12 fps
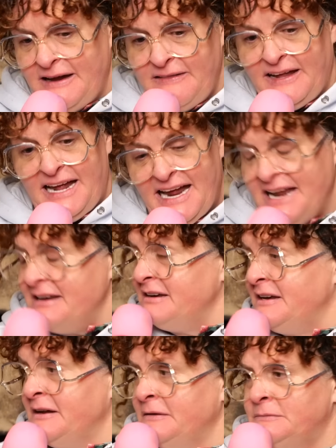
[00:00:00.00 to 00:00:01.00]
In the
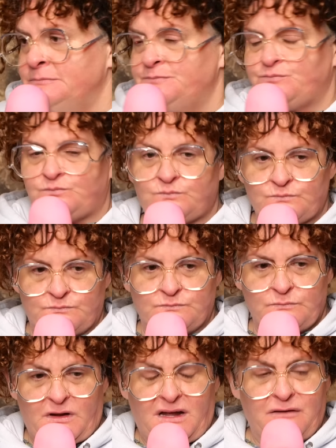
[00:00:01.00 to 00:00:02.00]
end,
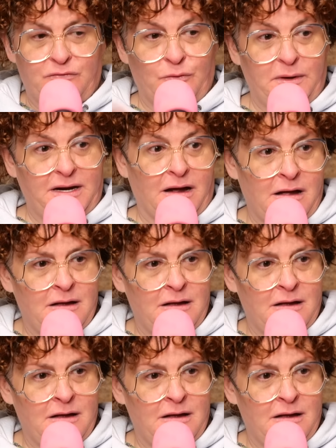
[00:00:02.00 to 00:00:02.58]
if we